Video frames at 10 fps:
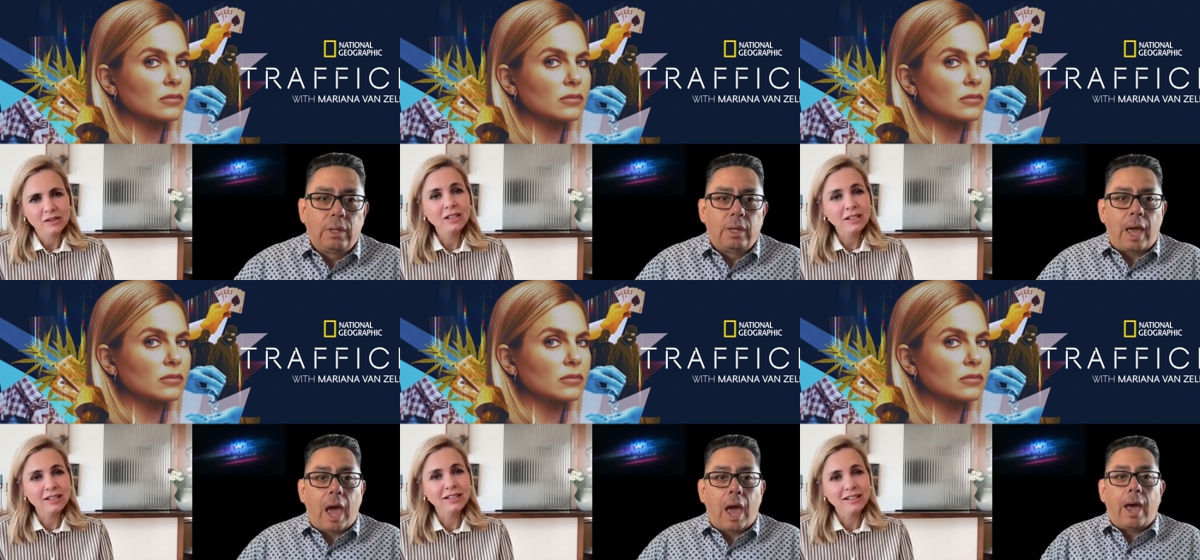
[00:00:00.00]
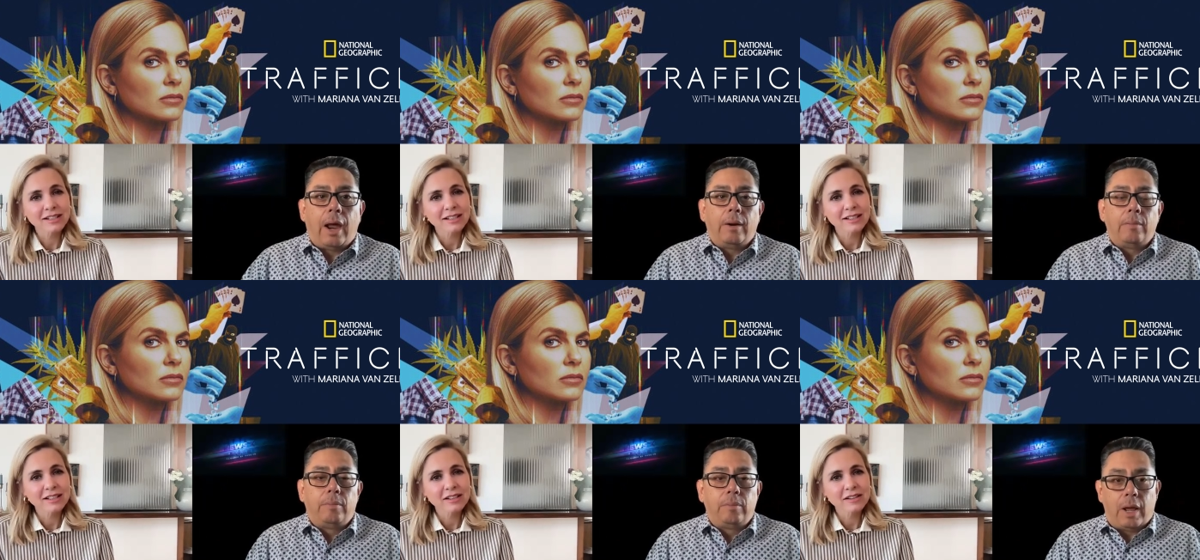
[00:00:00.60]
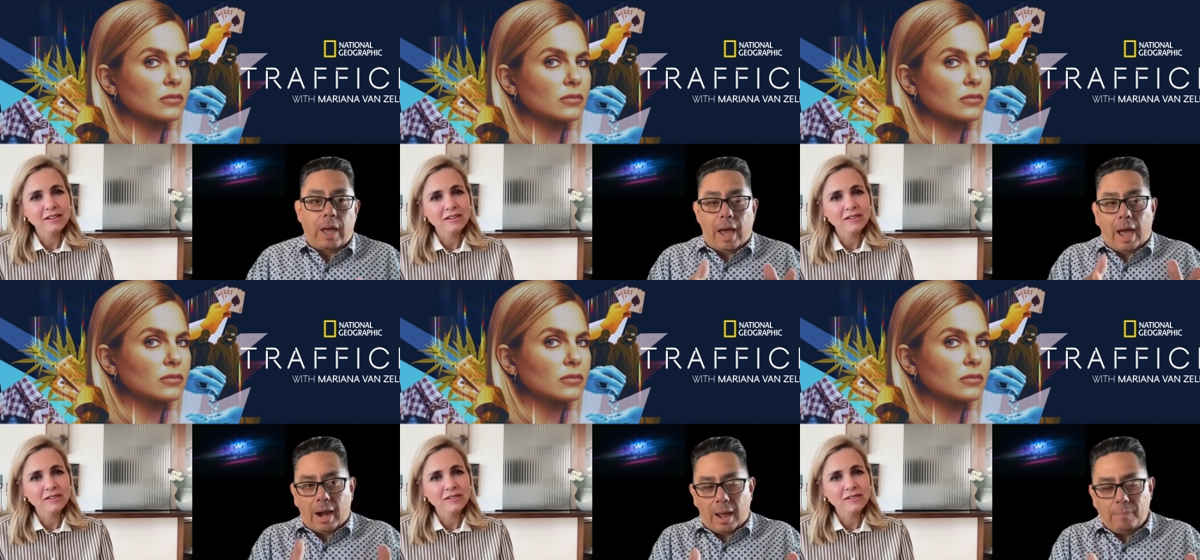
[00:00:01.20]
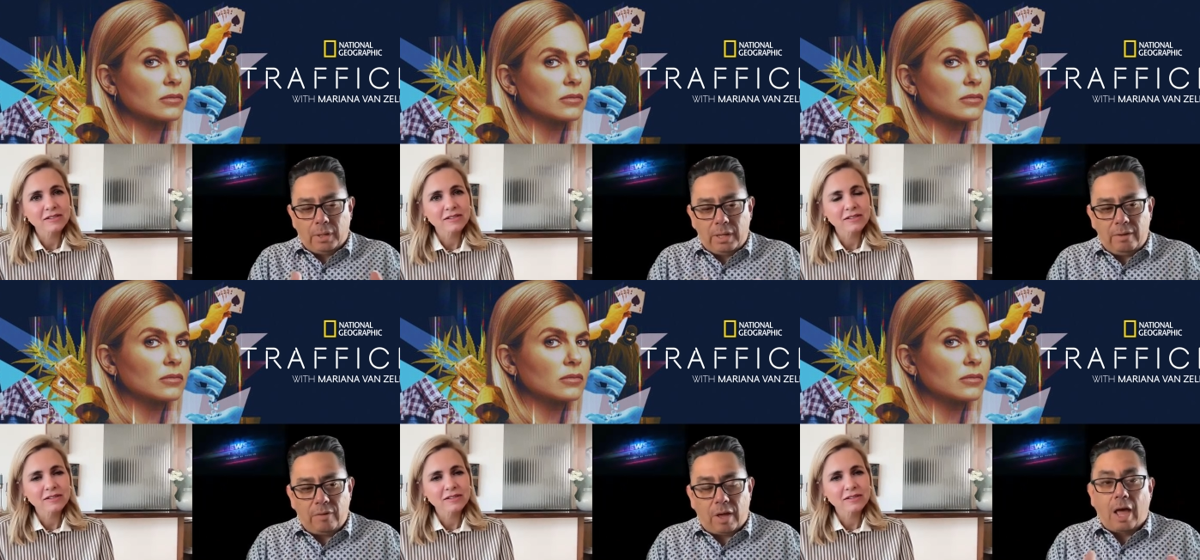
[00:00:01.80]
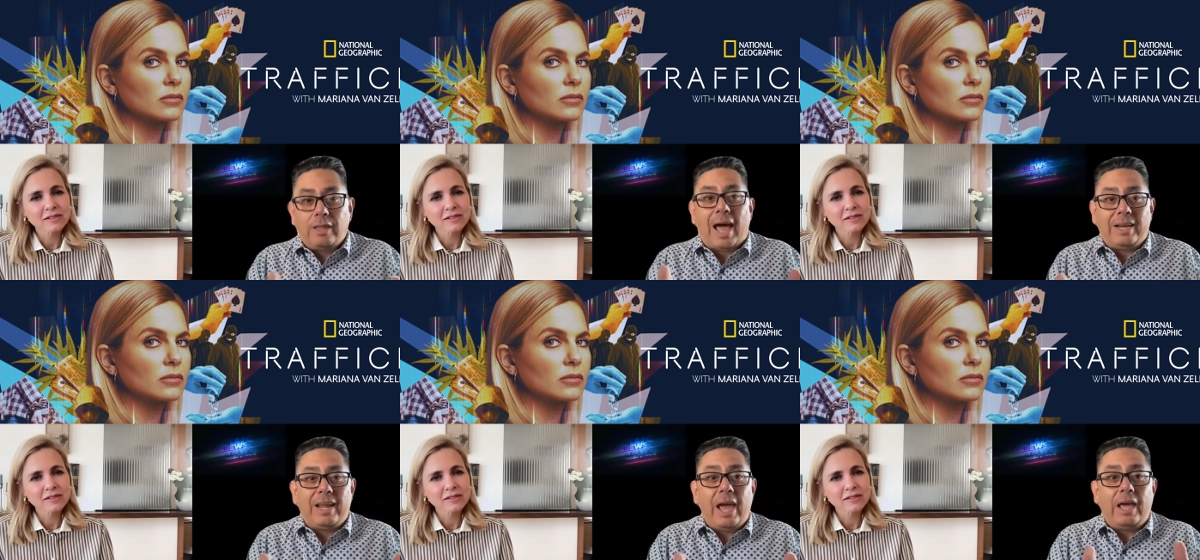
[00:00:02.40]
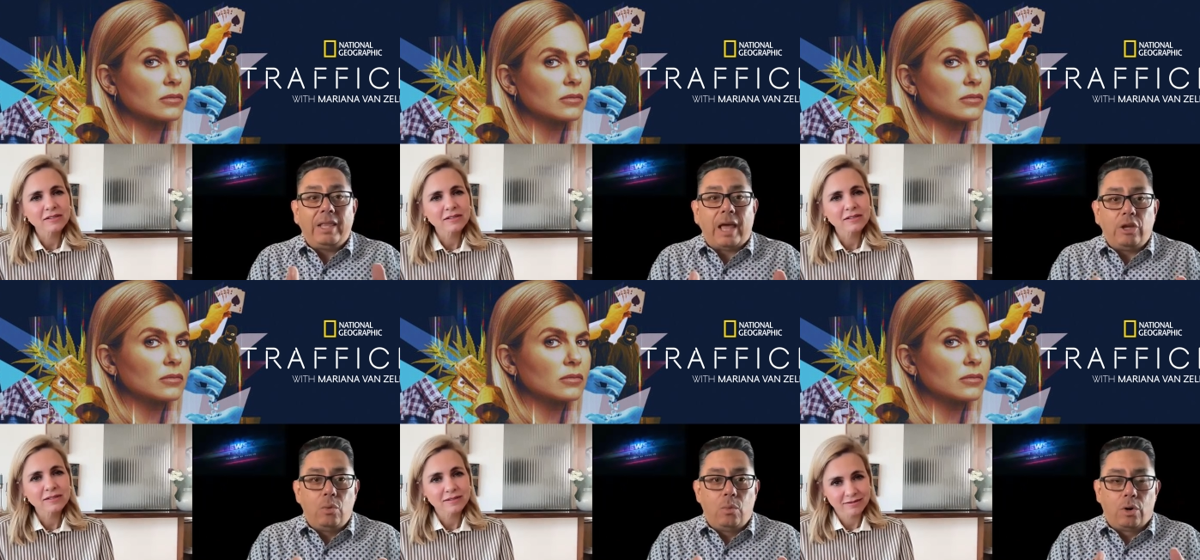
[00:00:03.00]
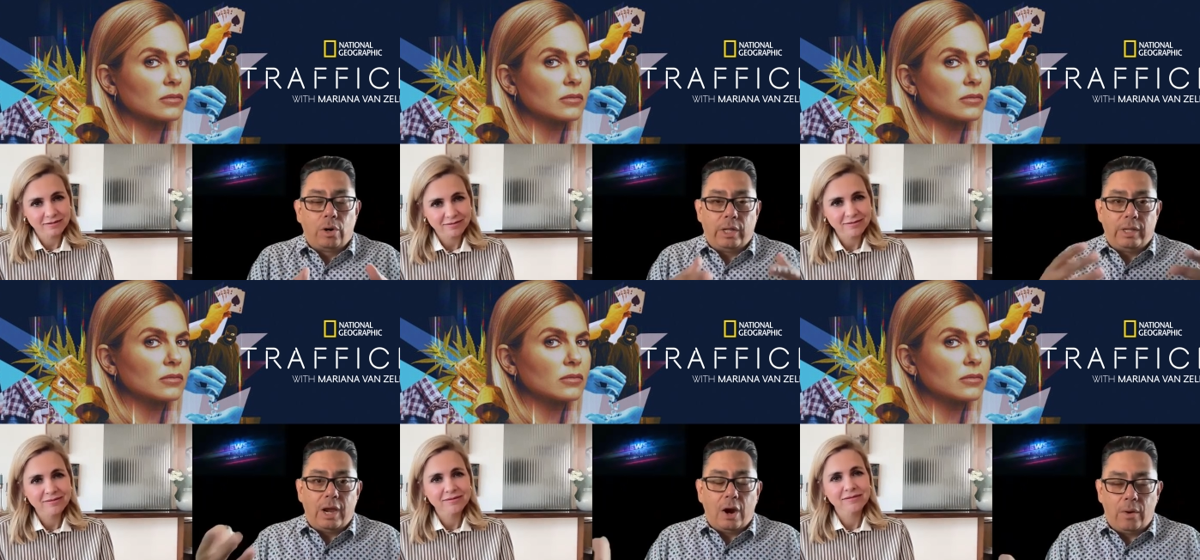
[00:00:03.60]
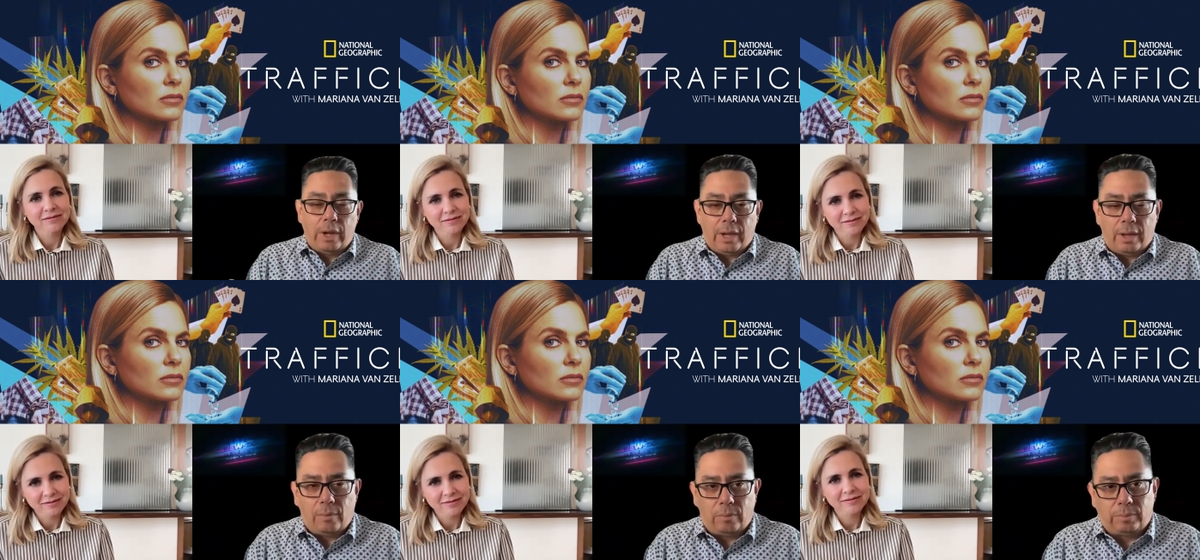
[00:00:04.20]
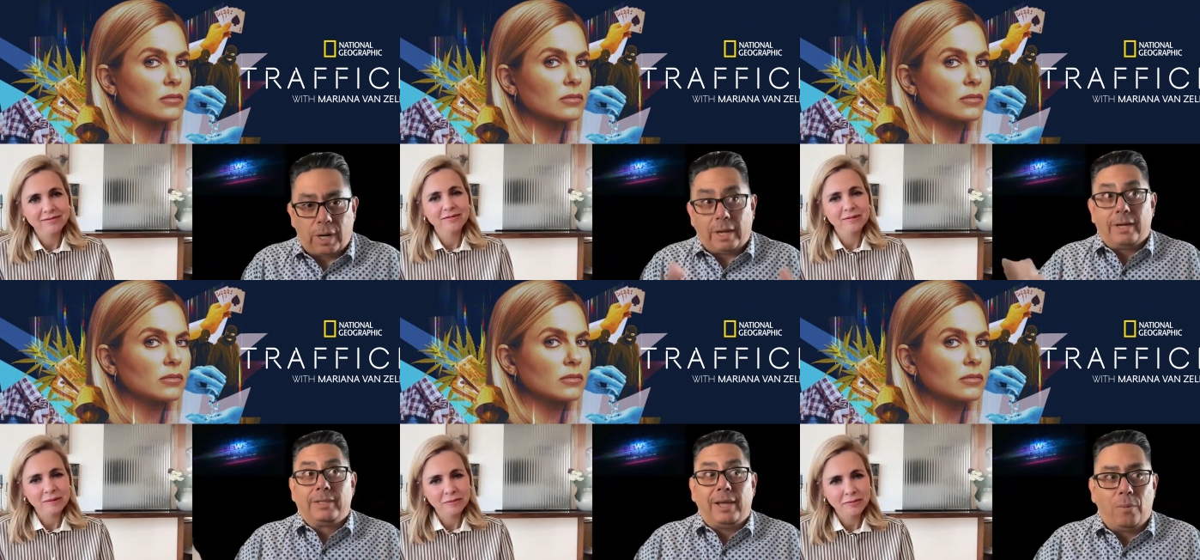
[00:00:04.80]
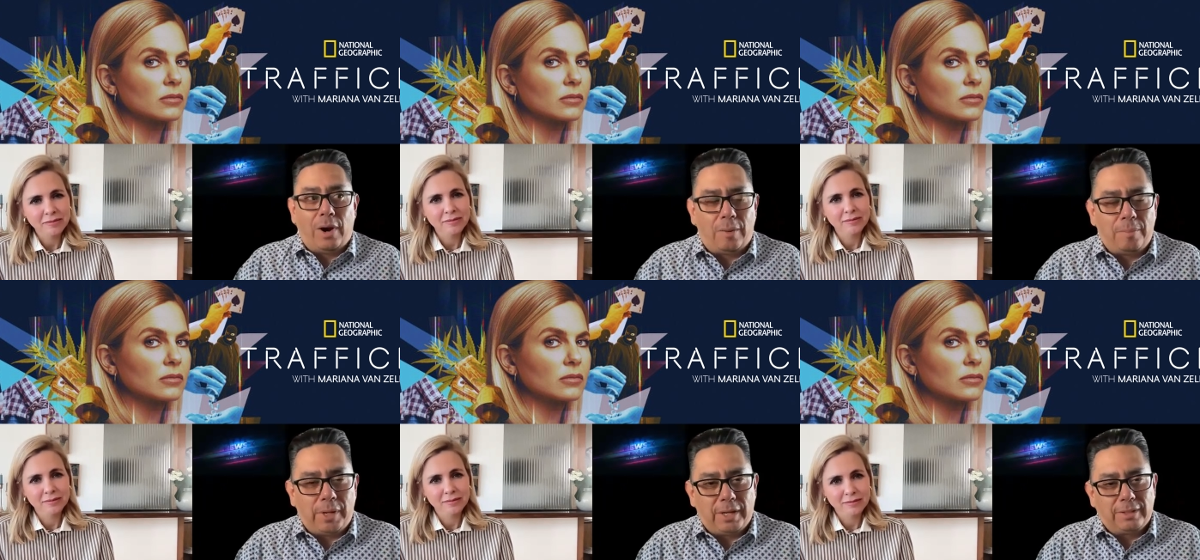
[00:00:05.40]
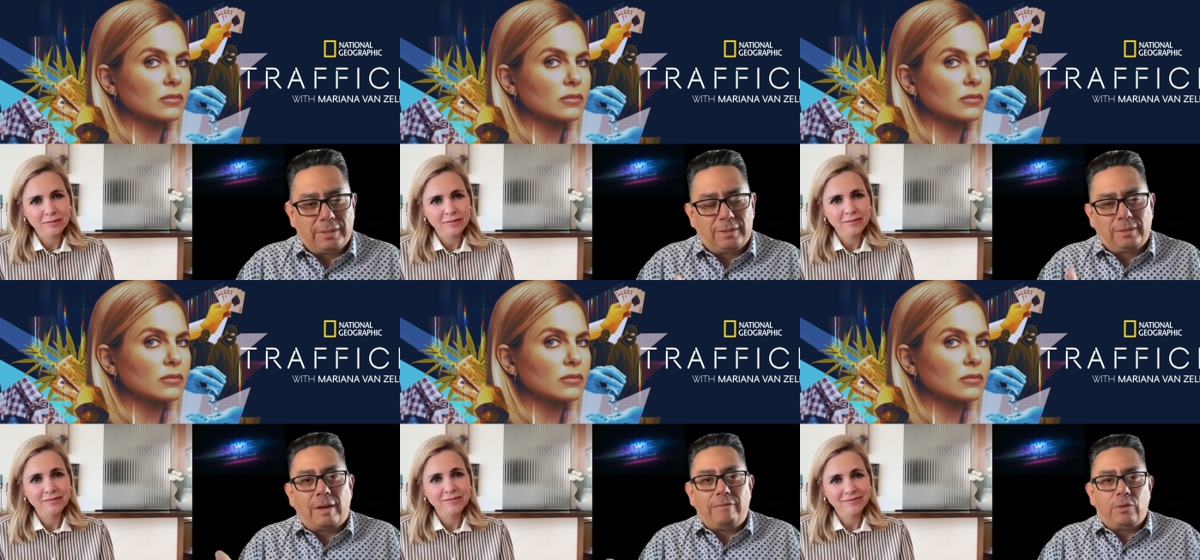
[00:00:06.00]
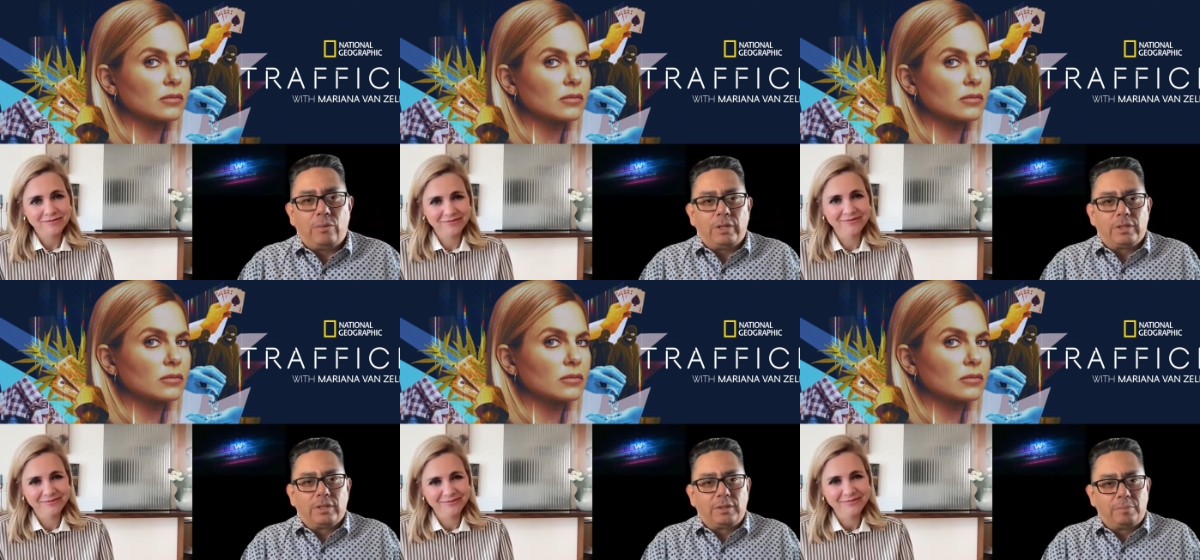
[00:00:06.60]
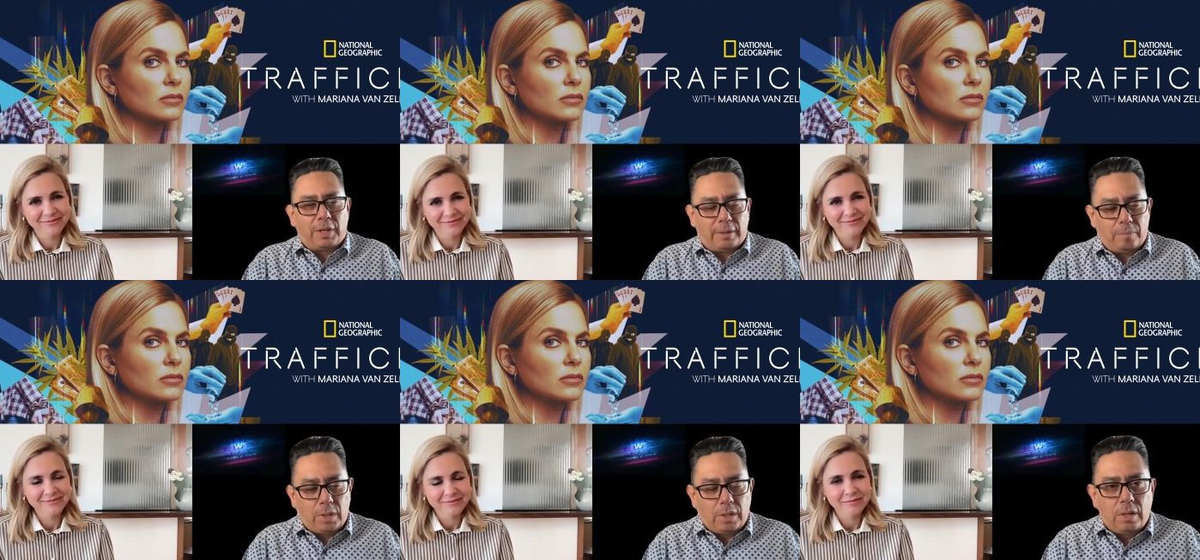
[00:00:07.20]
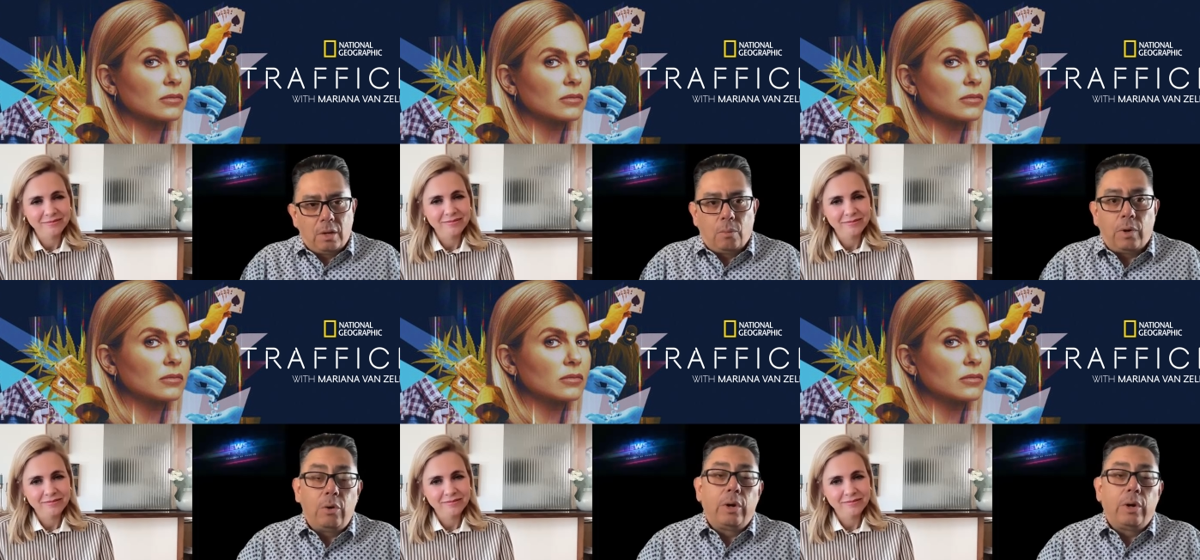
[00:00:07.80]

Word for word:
Speaker 1: Mm-hmm. And and I believe on that day that you were in the area, I'm not going to say where because safety reasons, but when you